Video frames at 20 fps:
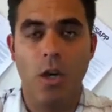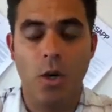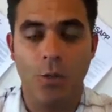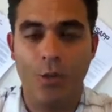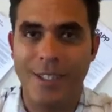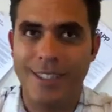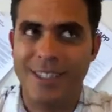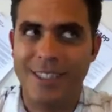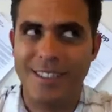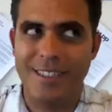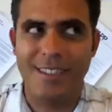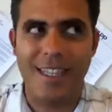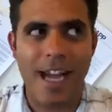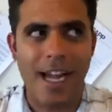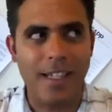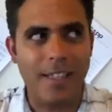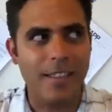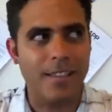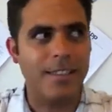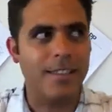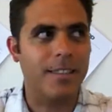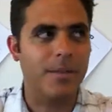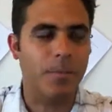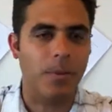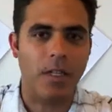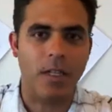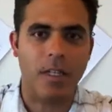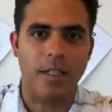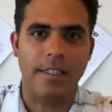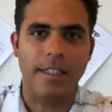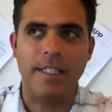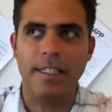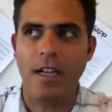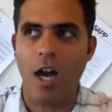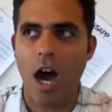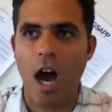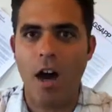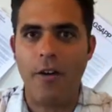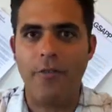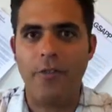which is not typically
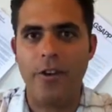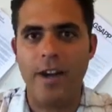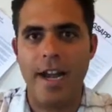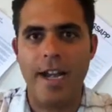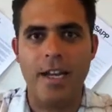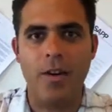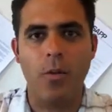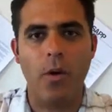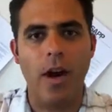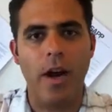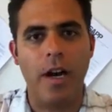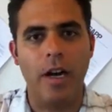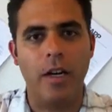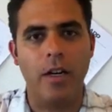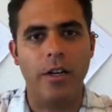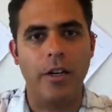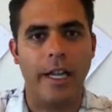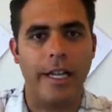offered anywhere.